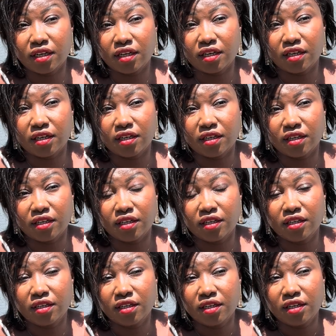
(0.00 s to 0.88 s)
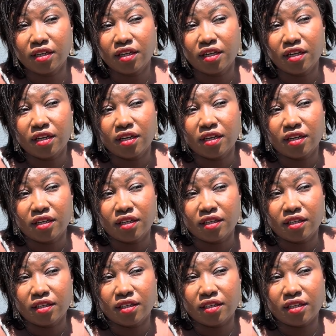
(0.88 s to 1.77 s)

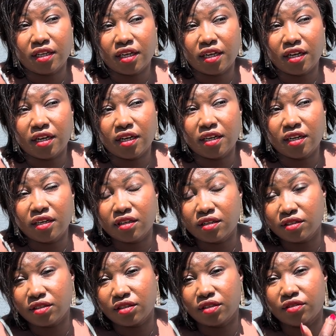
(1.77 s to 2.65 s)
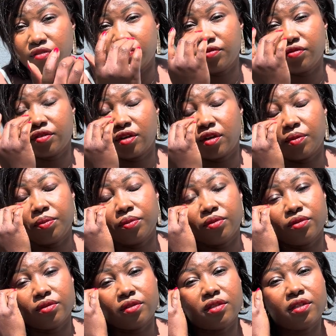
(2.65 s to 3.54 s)
there are a lot of
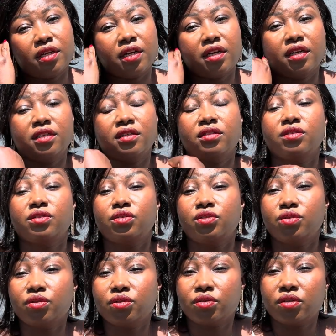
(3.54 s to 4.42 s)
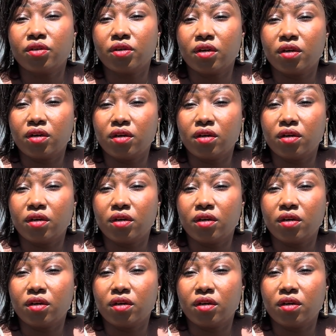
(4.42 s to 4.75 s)
couples that do